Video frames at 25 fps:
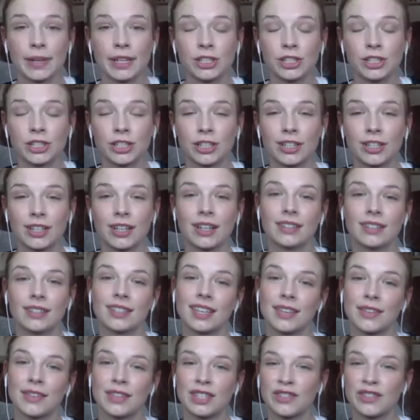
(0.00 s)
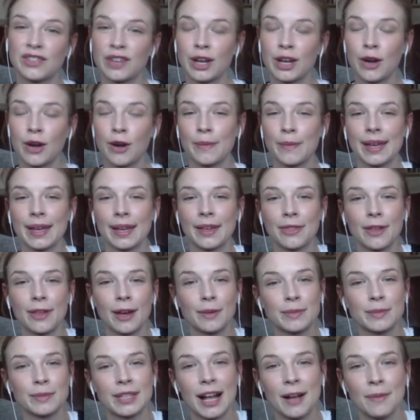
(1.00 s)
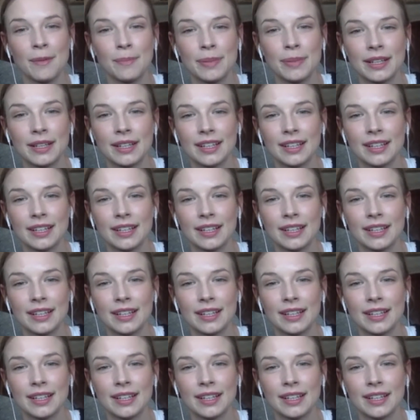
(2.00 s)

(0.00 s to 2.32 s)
sure to give this video a big thumbs up